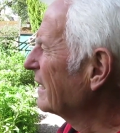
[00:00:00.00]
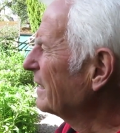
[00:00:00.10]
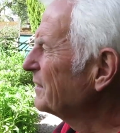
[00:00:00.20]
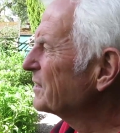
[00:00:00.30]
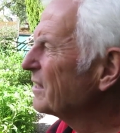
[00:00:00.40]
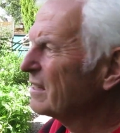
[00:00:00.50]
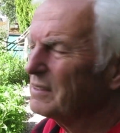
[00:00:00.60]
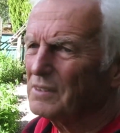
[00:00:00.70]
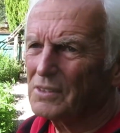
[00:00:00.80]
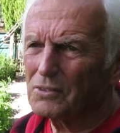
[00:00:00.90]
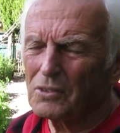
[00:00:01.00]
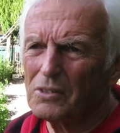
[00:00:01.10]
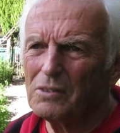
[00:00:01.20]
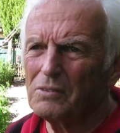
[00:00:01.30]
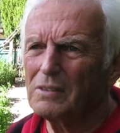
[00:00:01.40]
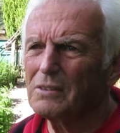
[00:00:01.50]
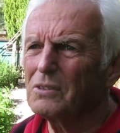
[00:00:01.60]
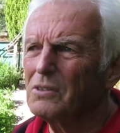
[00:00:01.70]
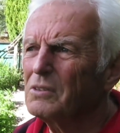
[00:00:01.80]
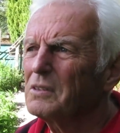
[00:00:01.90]
and this garden has grown and
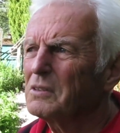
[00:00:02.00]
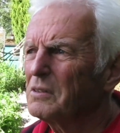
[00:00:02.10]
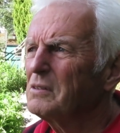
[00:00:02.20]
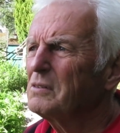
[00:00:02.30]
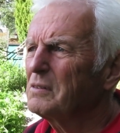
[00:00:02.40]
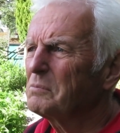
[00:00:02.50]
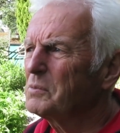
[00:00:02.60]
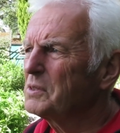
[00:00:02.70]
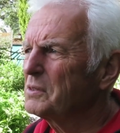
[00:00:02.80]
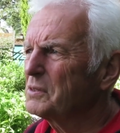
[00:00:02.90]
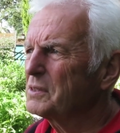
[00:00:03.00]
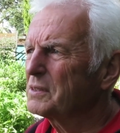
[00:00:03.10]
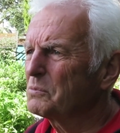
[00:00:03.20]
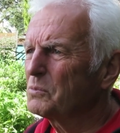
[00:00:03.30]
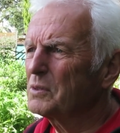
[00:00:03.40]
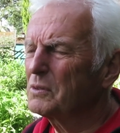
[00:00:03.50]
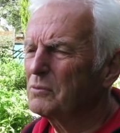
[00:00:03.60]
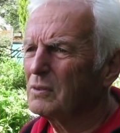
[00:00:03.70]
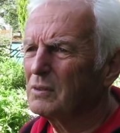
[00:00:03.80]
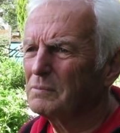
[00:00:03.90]
grown and grown and produced some
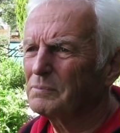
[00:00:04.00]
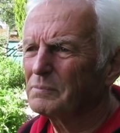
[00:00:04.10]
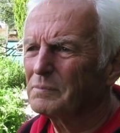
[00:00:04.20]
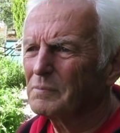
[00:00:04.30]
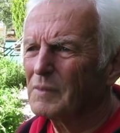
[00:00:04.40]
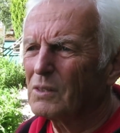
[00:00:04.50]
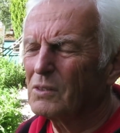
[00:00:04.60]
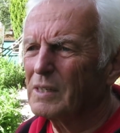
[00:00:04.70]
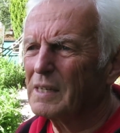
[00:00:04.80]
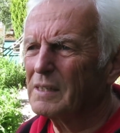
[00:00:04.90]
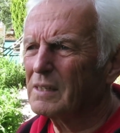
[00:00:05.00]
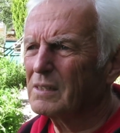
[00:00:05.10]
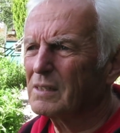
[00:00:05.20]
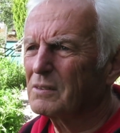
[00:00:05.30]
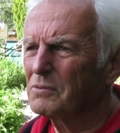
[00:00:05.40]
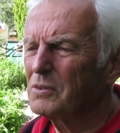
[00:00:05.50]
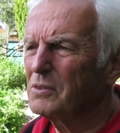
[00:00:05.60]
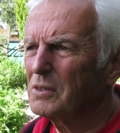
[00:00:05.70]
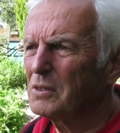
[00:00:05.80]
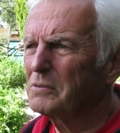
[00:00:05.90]
wonderful organic
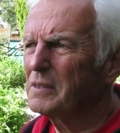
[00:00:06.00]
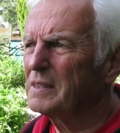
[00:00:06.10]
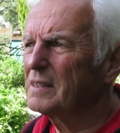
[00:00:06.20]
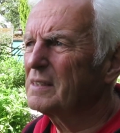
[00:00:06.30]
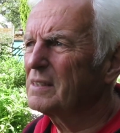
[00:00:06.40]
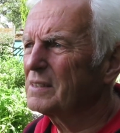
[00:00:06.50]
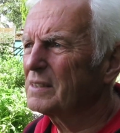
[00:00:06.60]
food over the years.